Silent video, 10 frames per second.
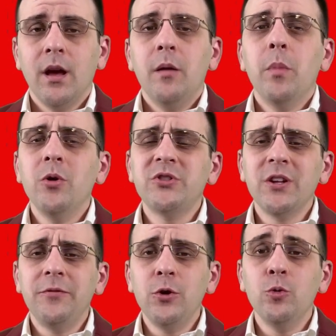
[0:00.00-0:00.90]
Most
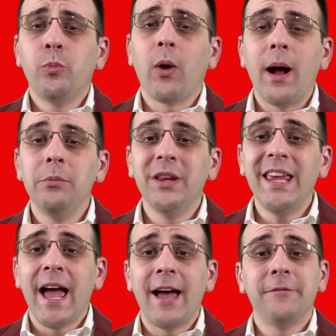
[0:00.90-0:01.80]
of you probably
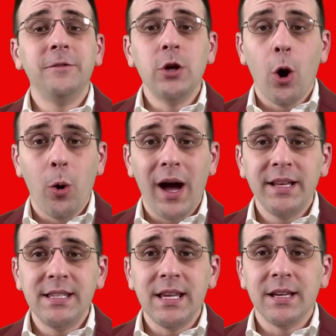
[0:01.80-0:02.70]
have no
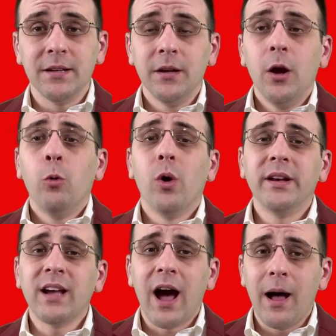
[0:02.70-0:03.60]
idea what
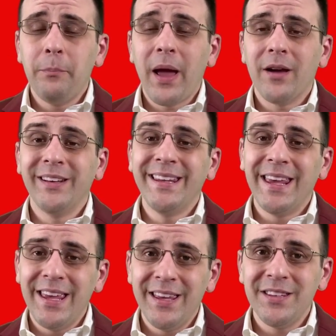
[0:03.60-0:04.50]
compounding
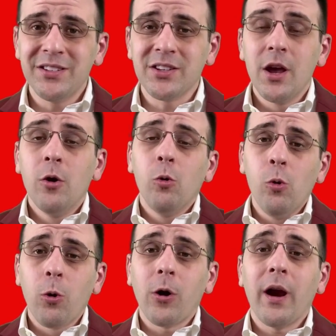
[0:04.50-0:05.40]
is
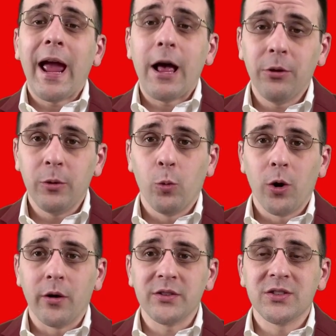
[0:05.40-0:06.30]
or how it
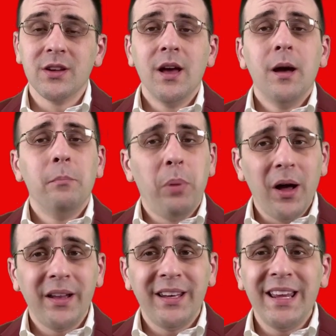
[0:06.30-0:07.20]
works,
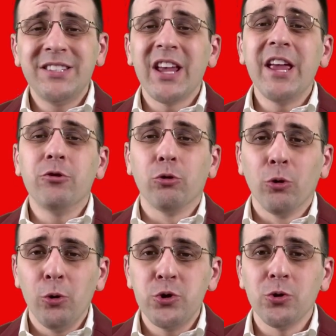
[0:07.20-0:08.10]
but it's a
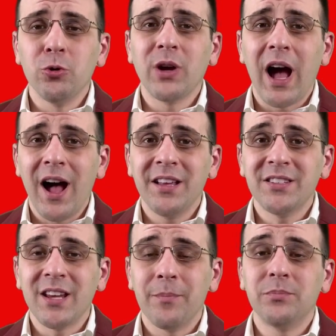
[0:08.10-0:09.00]
crucial
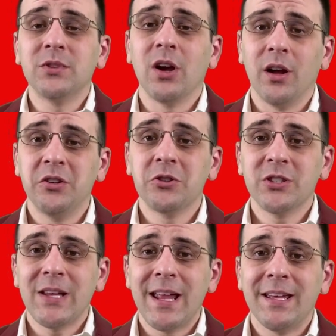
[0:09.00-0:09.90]
concept to
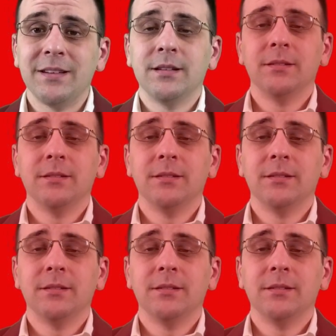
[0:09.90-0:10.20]
understand.